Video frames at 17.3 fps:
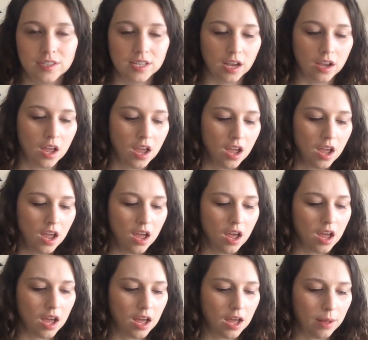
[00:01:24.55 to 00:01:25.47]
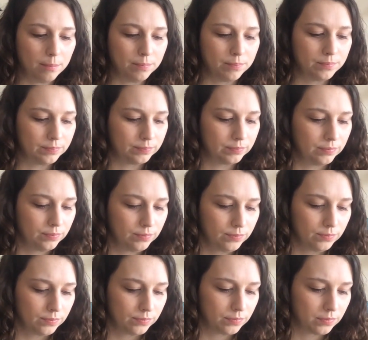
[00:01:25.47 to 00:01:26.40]
So,
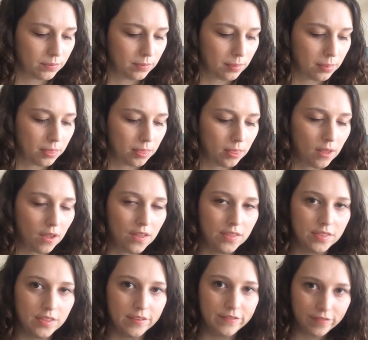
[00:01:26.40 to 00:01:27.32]
the